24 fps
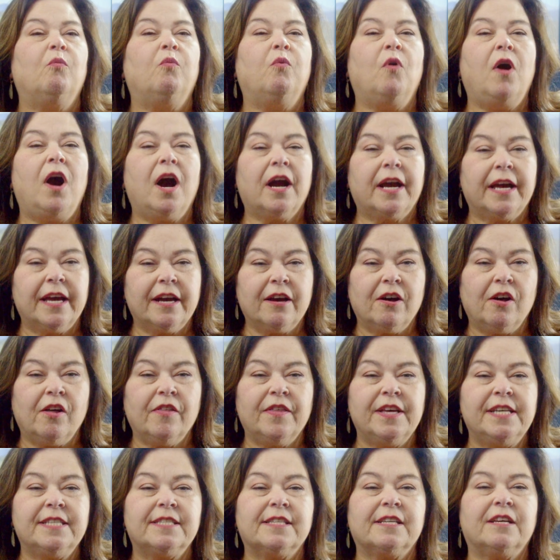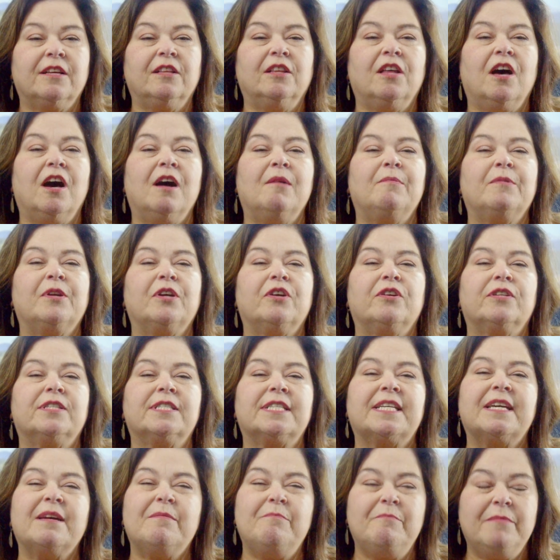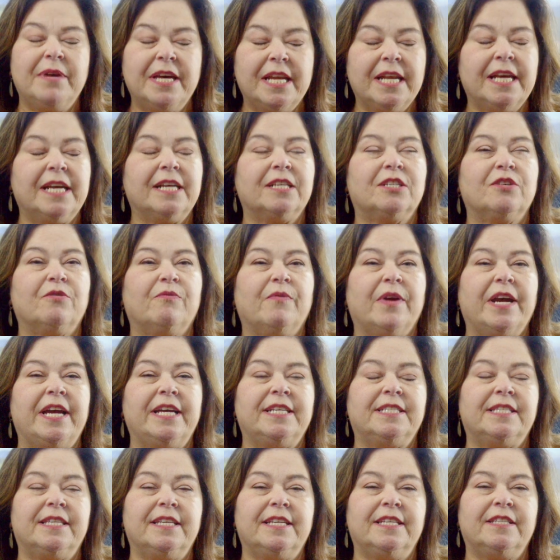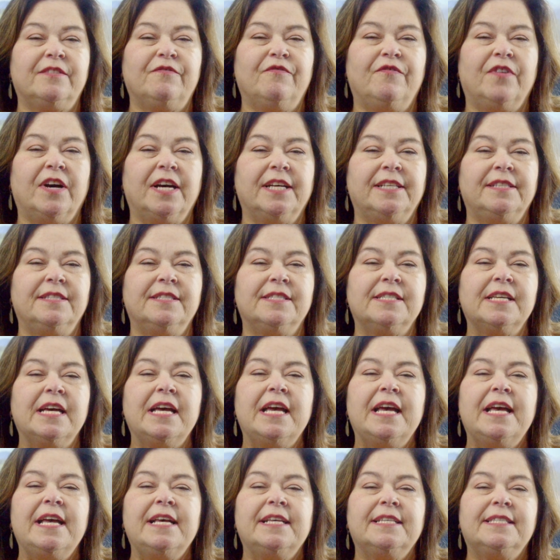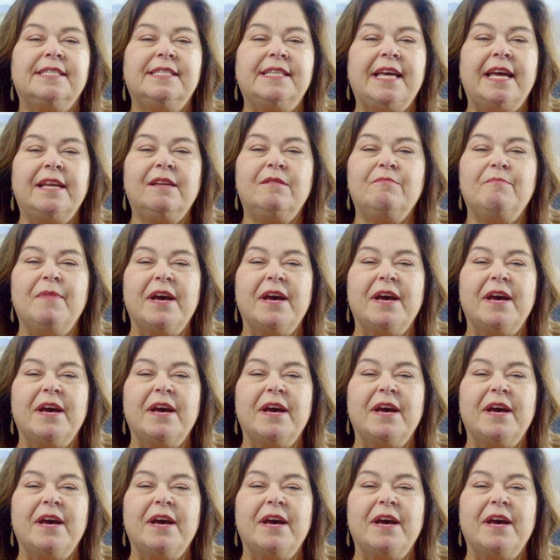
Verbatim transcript: walking all these kilometers, committing to raise these funds. Send